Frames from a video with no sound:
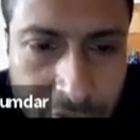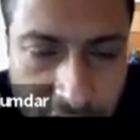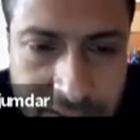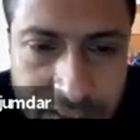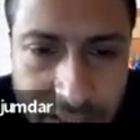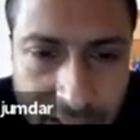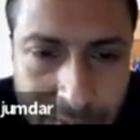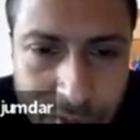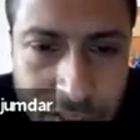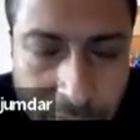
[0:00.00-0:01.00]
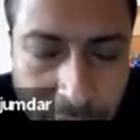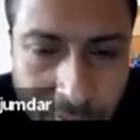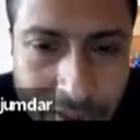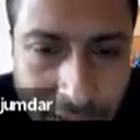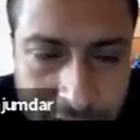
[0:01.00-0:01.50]
constant time with a
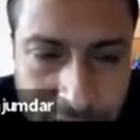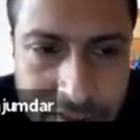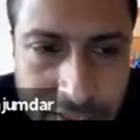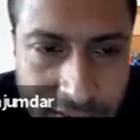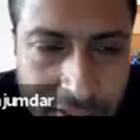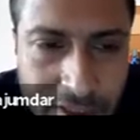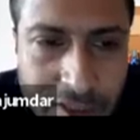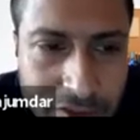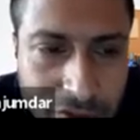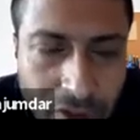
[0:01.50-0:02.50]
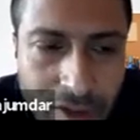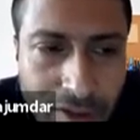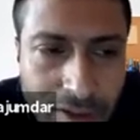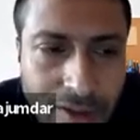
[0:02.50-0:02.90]
proper hash function. So